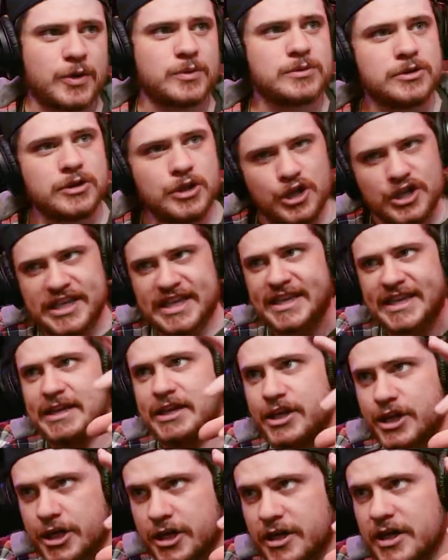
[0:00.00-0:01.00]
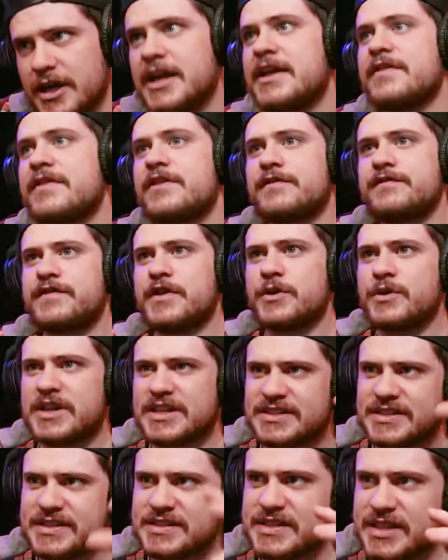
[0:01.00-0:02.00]
Look here. The
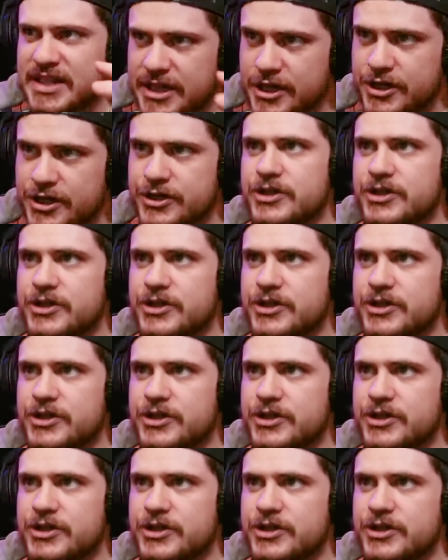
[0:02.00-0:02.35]
focus is here.